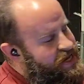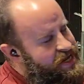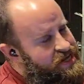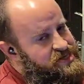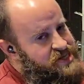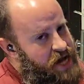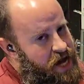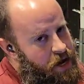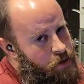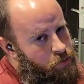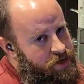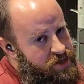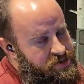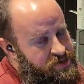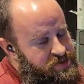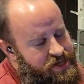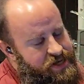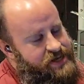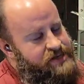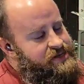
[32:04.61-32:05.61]
It's hot
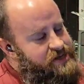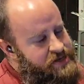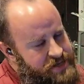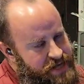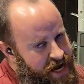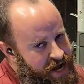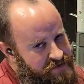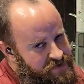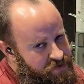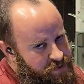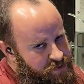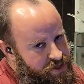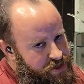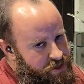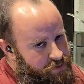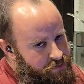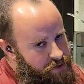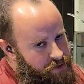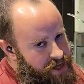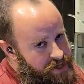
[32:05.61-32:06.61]
wings. It doesn't have to be
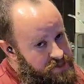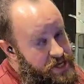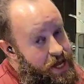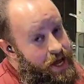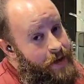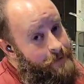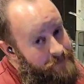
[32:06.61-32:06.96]
complex.